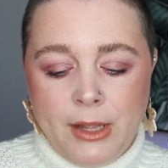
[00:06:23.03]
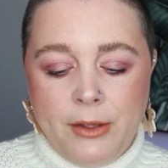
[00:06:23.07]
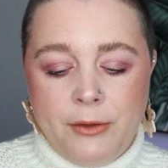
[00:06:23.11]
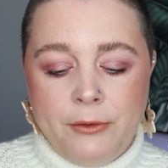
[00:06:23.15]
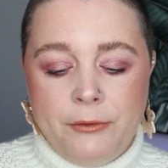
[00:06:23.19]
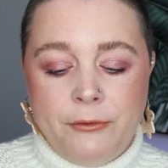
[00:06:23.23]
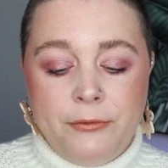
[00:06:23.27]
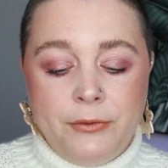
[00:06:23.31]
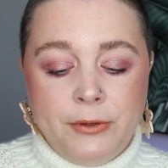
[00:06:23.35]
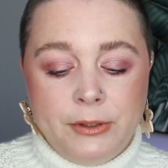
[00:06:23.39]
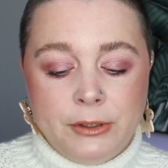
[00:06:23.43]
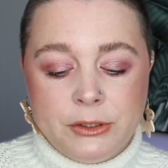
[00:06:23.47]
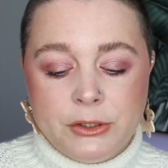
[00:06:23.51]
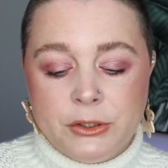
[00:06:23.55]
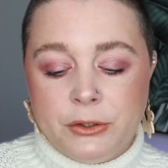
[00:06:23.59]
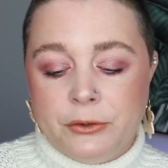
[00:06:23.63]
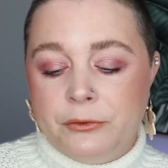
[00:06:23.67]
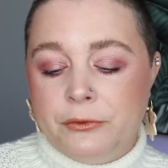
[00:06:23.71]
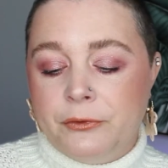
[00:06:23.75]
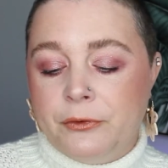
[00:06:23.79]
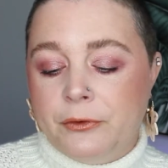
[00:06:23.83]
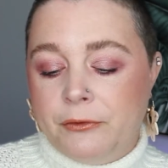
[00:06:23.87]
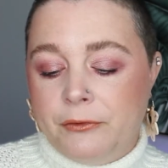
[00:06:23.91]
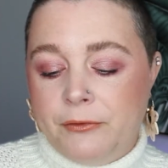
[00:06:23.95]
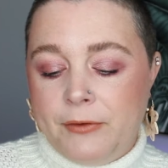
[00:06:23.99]
filter
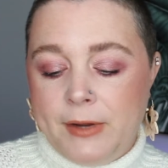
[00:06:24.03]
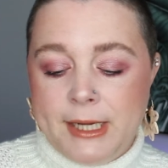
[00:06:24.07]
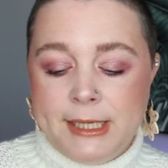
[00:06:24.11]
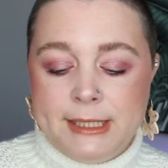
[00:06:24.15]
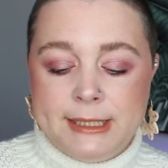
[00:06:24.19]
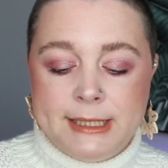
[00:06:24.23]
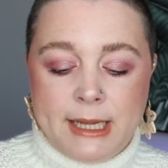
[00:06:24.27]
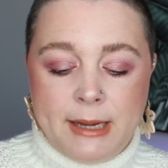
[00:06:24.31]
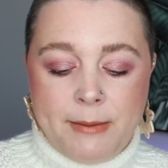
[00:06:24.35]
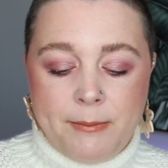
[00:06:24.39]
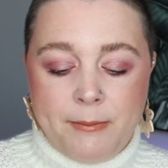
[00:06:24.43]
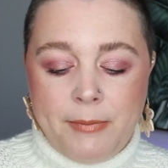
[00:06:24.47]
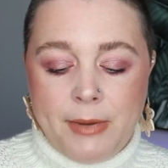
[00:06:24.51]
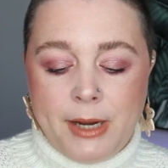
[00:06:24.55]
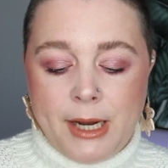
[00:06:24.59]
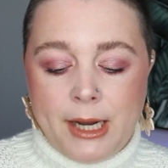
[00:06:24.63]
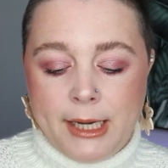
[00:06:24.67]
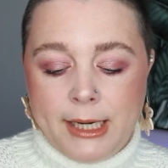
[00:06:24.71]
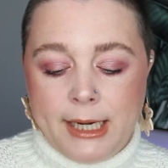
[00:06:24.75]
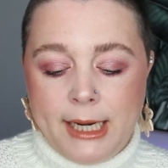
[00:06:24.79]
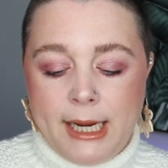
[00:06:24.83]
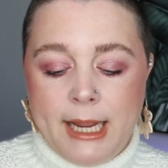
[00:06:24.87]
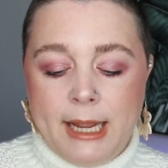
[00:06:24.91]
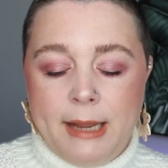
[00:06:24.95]
for face and body.